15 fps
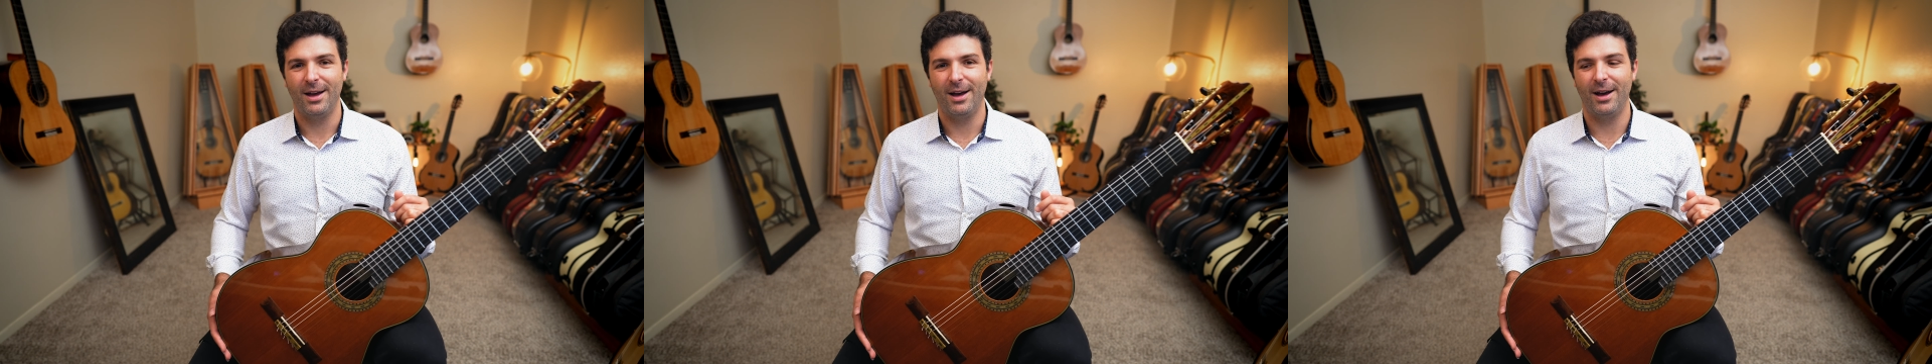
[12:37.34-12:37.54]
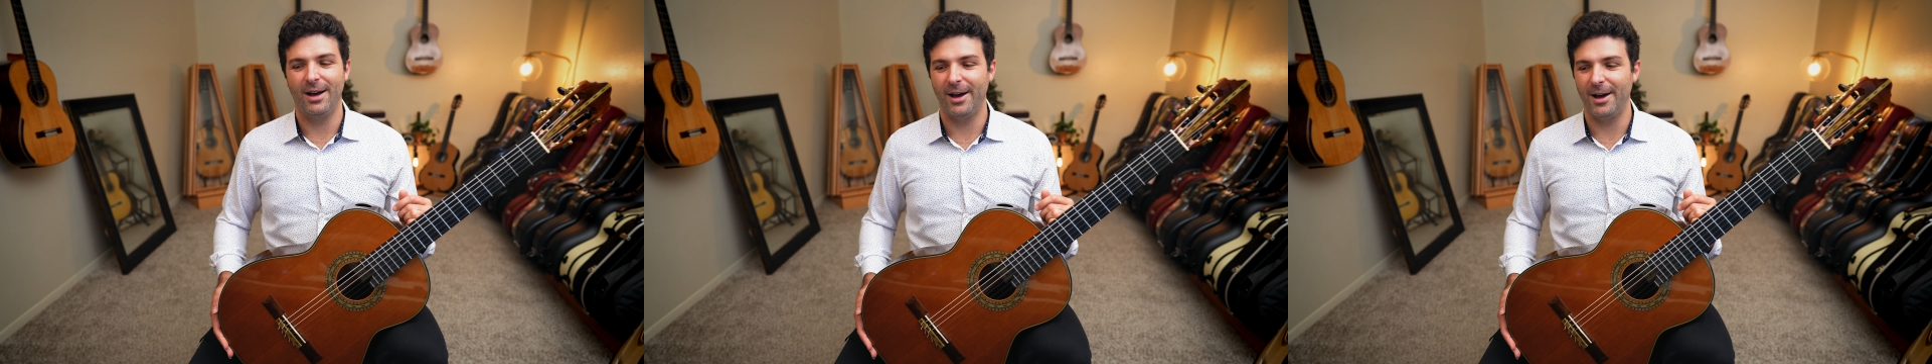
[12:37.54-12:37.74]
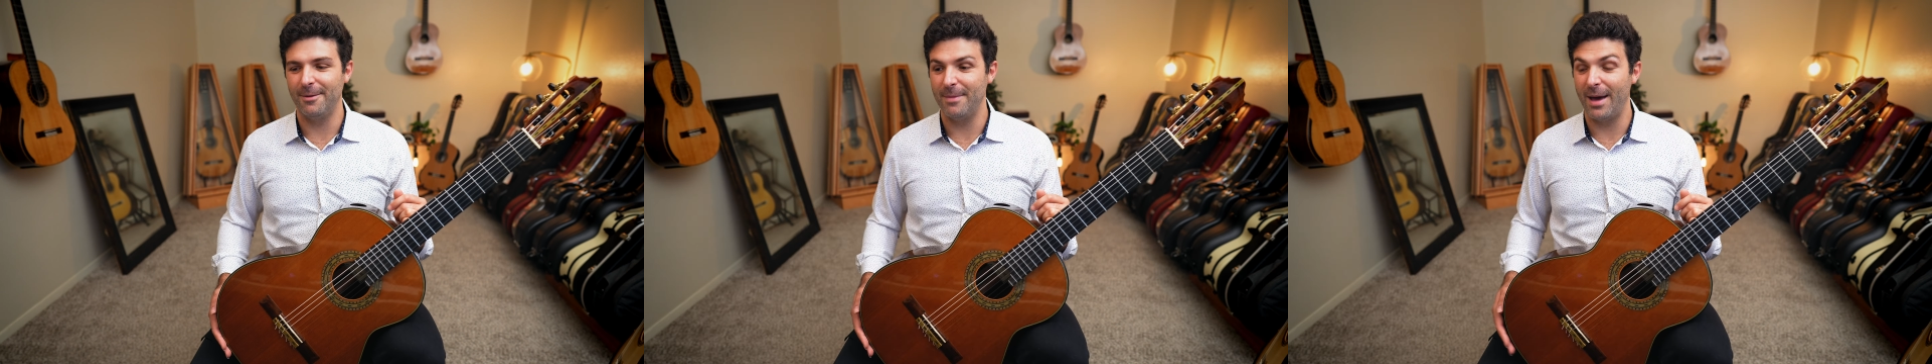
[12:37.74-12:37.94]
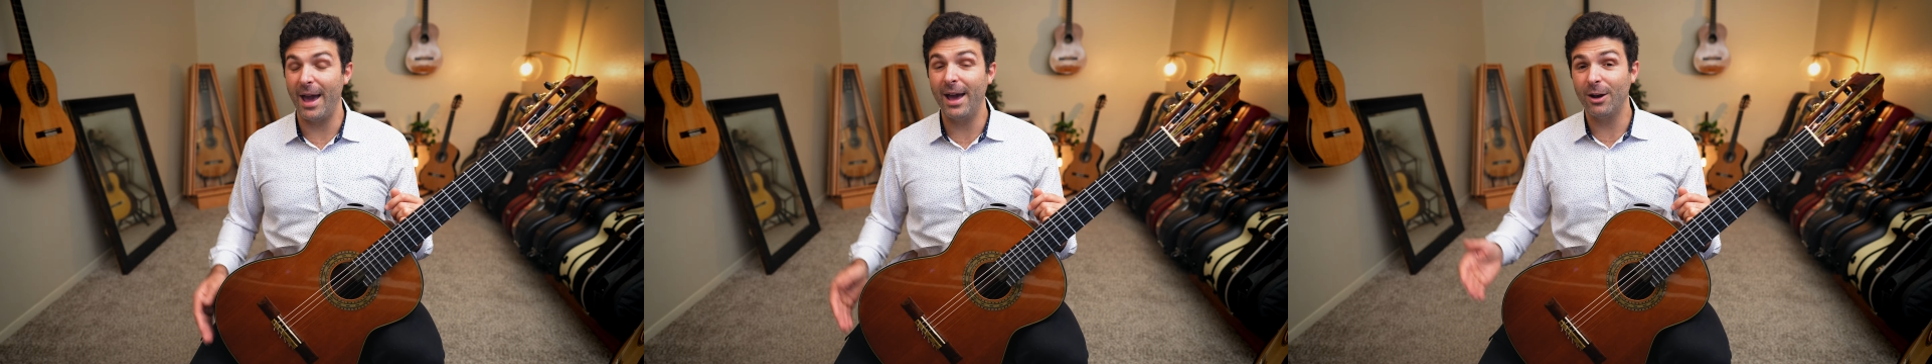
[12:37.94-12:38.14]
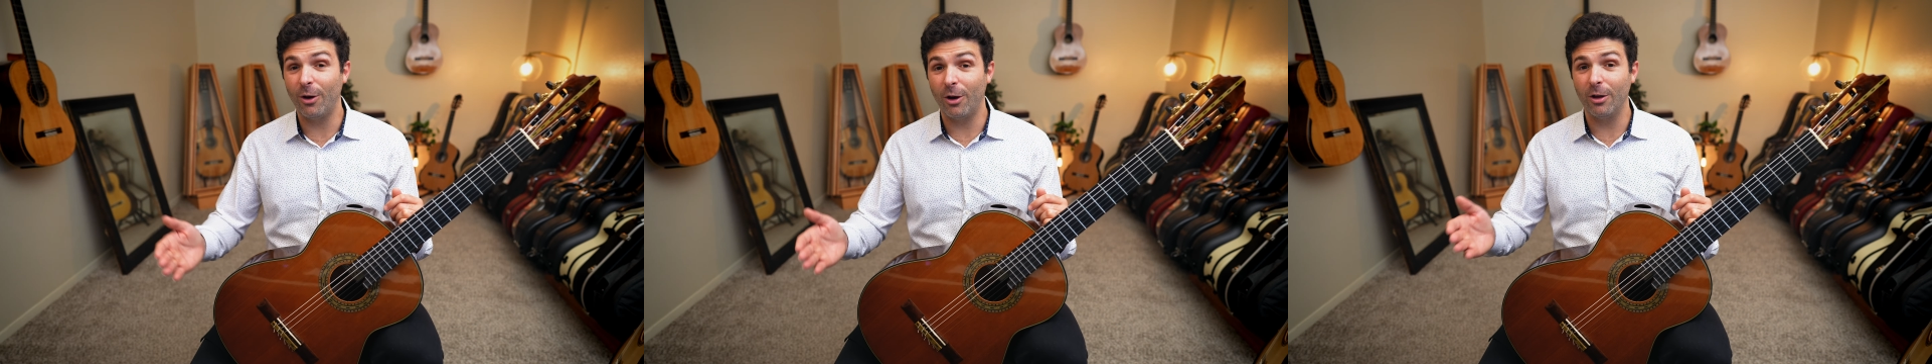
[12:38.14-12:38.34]

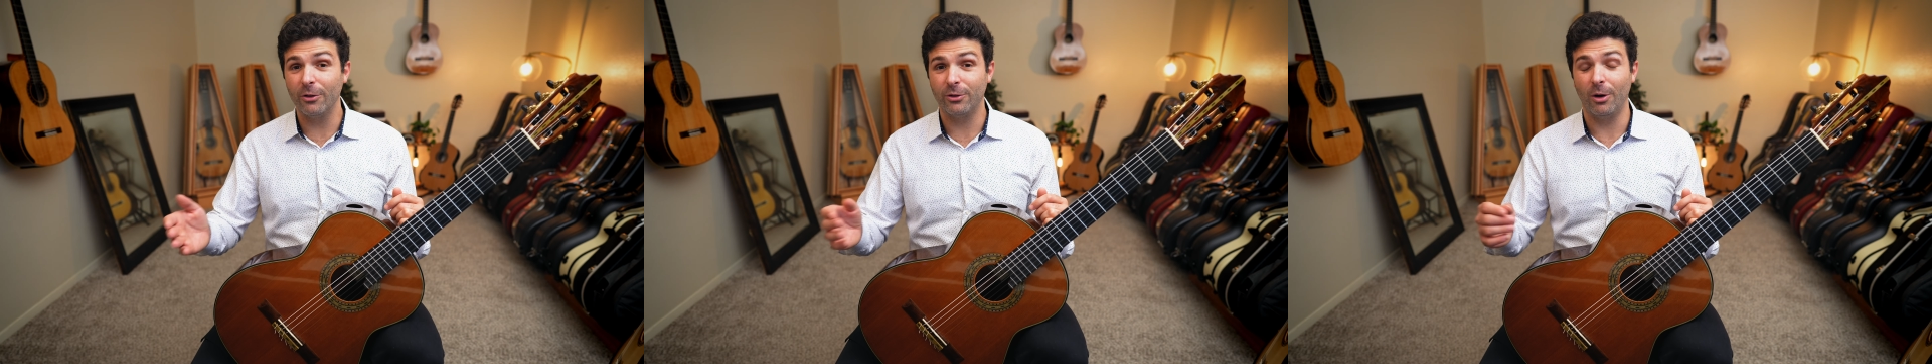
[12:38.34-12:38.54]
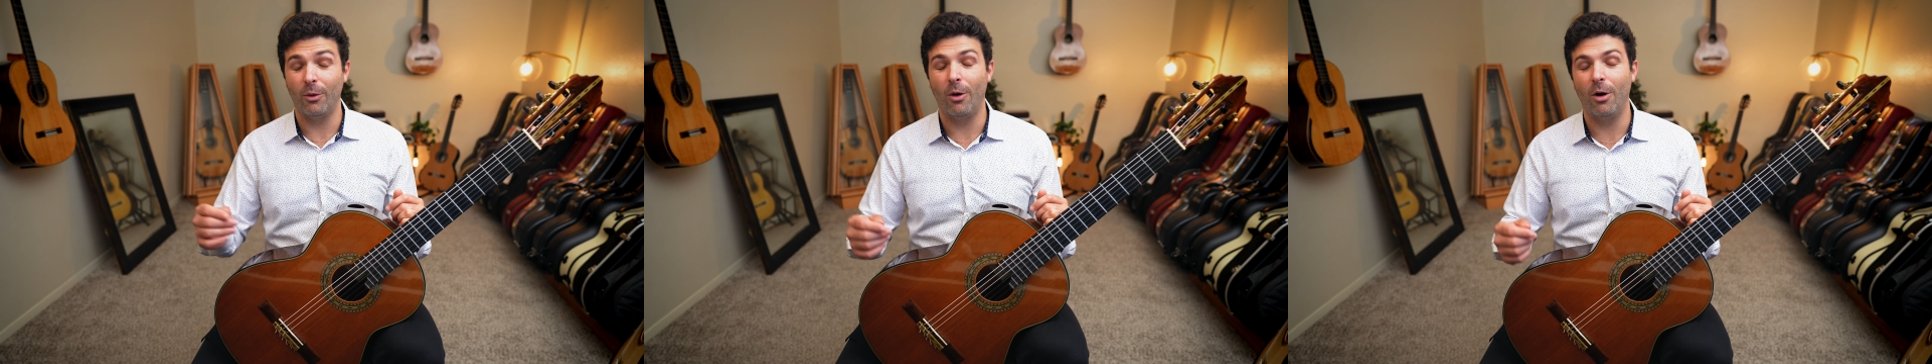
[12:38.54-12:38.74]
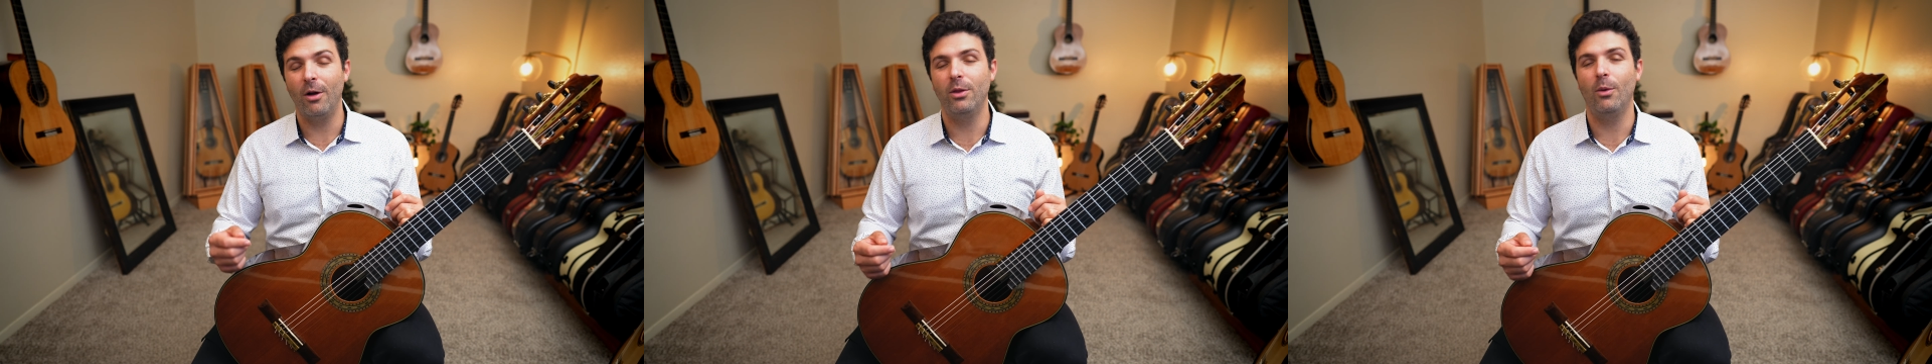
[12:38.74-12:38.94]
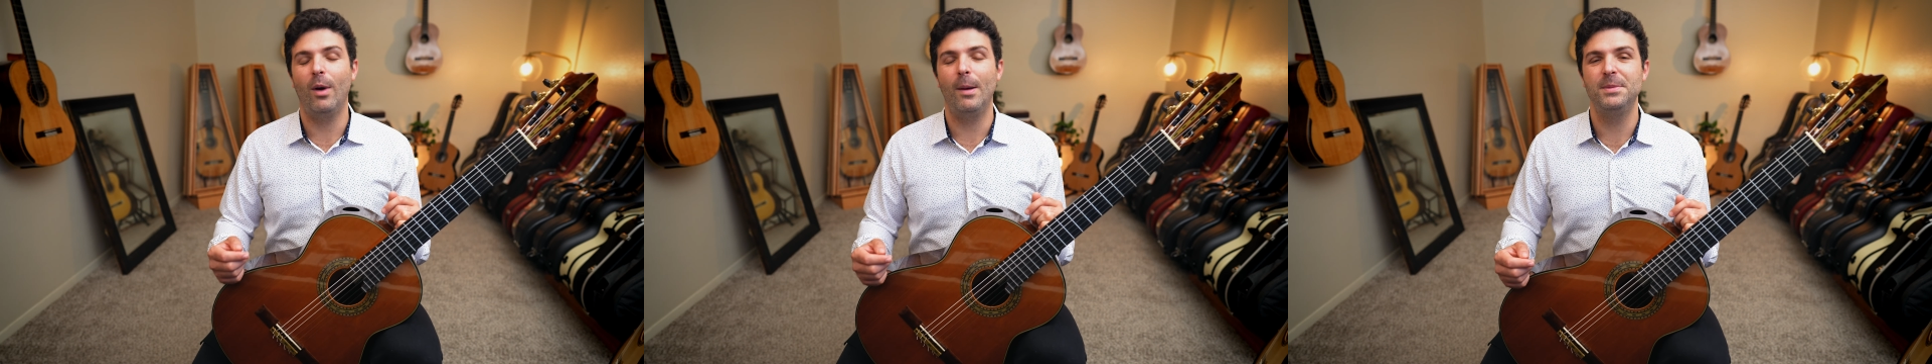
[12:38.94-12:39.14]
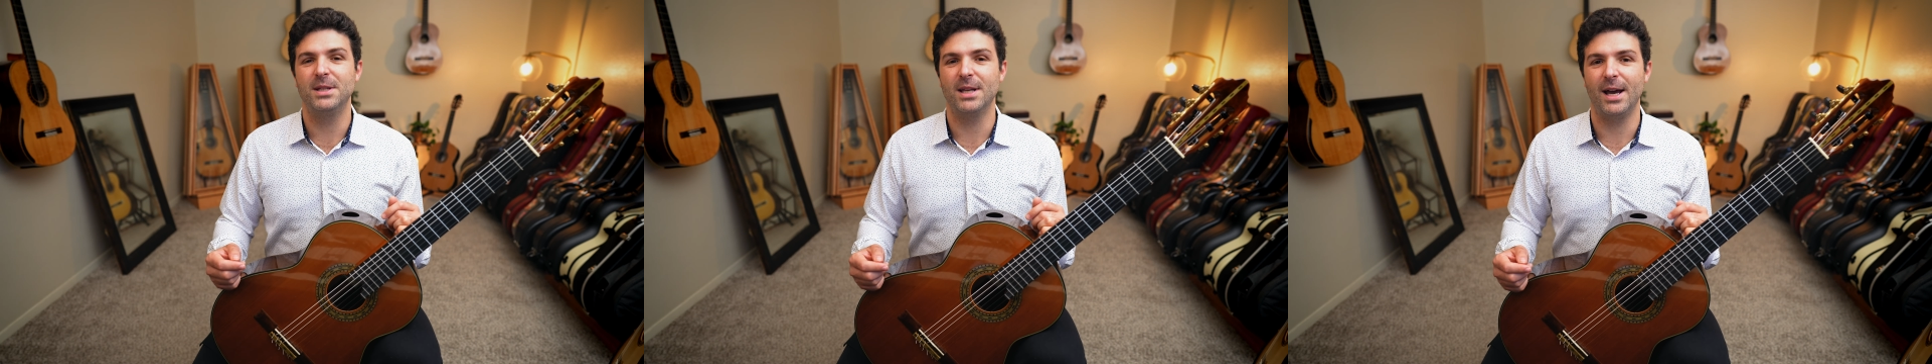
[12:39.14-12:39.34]
and also on the
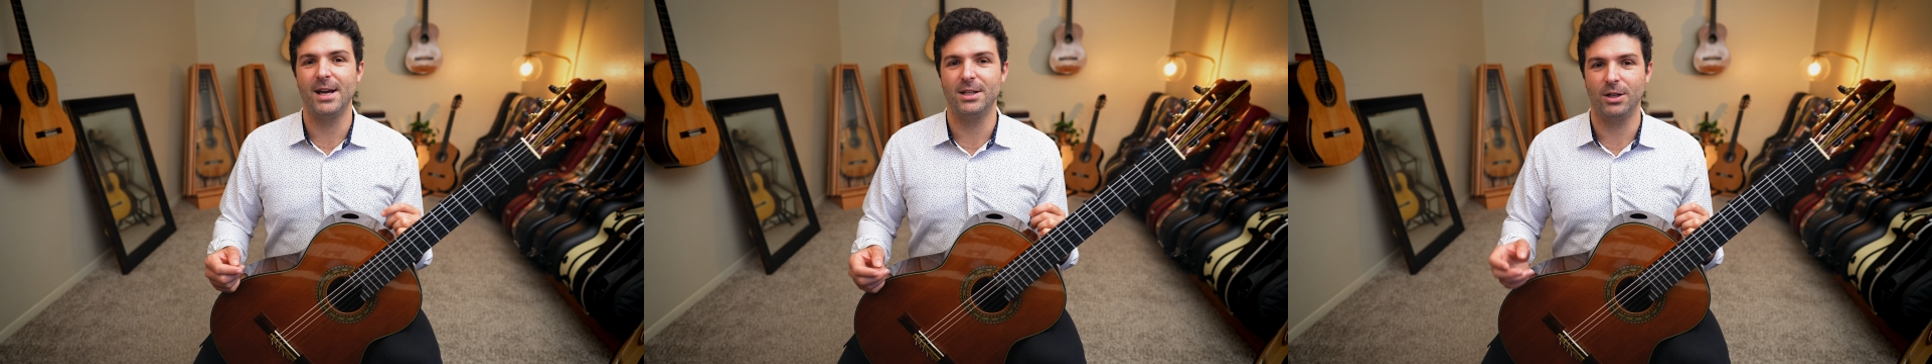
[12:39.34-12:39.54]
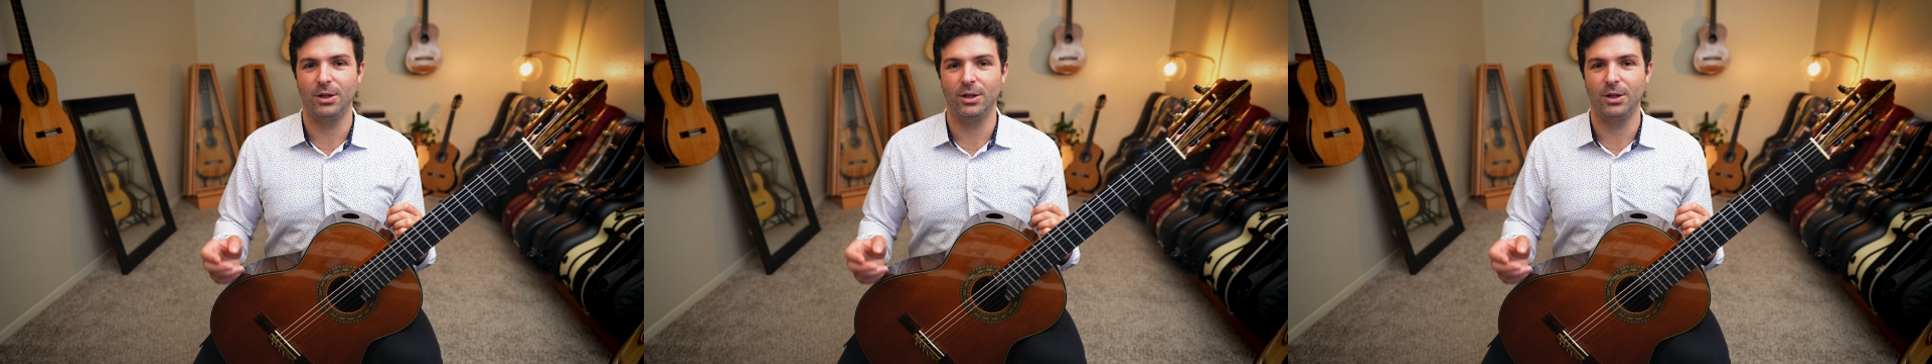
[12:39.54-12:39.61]
website,